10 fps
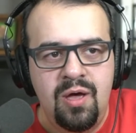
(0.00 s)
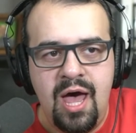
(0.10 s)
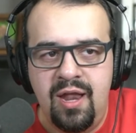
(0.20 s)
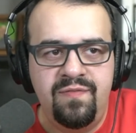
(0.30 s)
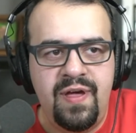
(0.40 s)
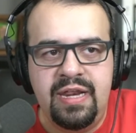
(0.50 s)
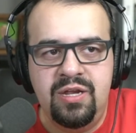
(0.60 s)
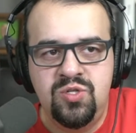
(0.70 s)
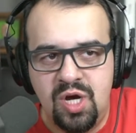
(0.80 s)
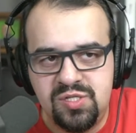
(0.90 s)

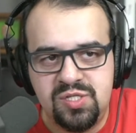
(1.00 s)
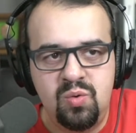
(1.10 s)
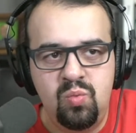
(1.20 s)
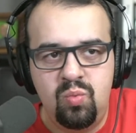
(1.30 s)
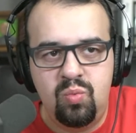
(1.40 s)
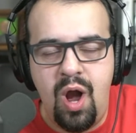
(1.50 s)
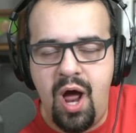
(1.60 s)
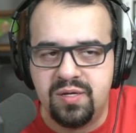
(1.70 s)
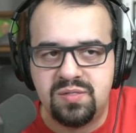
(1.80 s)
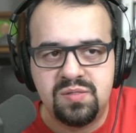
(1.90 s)
elevated Justin
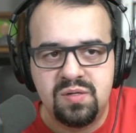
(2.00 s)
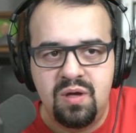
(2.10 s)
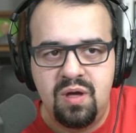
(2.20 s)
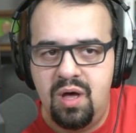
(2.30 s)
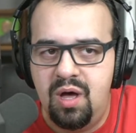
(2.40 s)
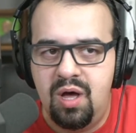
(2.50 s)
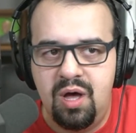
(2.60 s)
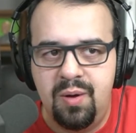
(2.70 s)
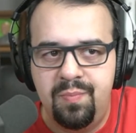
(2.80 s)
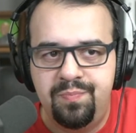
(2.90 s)
Ross?
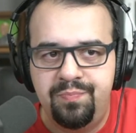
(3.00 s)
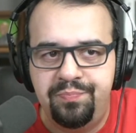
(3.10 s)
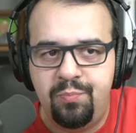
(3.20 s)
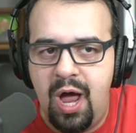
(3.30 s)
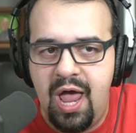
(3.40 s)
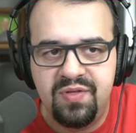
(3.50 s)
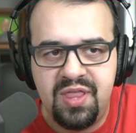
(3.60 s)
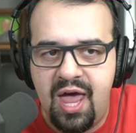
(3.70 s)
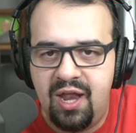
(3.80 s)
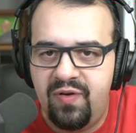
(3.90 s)
Why haven't
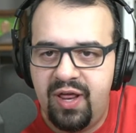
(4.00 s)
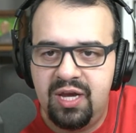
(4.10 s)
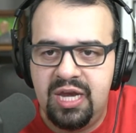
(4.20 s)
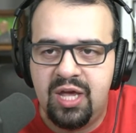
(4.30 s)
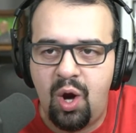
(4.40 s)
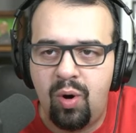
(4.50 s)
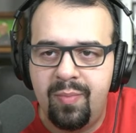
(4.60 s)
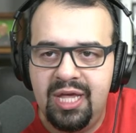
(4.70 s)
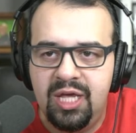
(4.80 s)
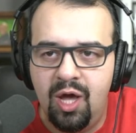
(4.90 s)
they elevated Nico
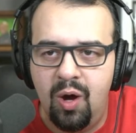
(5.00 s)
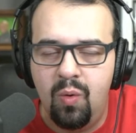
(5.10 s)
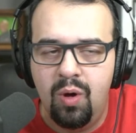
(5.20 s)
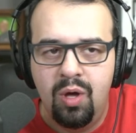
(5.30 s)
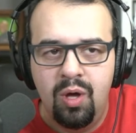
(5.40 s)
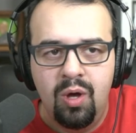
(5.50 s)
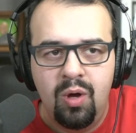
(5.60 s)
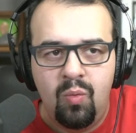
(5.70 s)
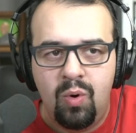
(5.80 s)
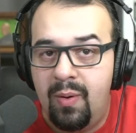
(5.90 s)
Remigio?
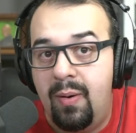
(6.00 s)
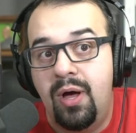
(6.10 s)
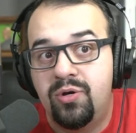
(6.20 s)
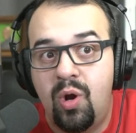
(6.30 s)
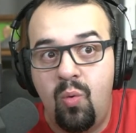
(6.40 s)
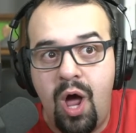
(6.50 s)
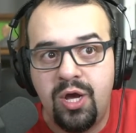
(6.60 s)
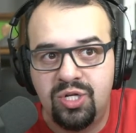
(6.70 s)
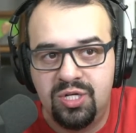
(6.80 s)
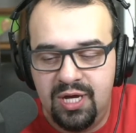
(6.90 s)
What about Montreal
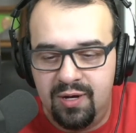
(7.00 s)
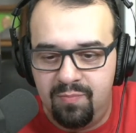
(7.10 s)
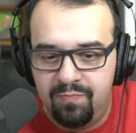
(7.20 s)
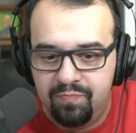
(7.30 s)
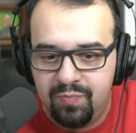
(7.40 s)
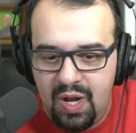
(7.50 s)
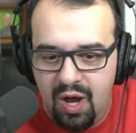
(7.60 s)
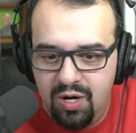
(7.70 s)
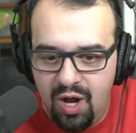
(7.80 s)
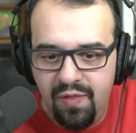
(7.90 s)
Washington?
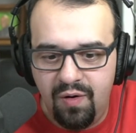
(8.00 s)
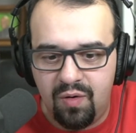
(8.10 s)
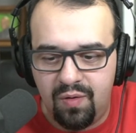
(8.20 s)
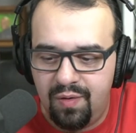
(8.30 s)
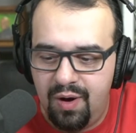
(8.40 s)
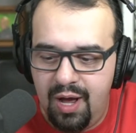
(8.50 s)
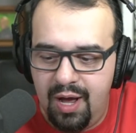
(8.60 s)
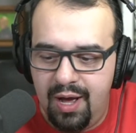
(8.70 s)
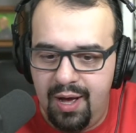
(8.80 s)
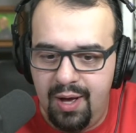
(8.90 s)
Another
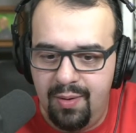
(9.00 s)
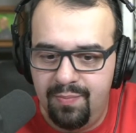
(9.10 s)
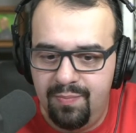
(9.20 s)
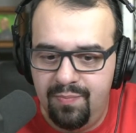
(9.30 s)
Corey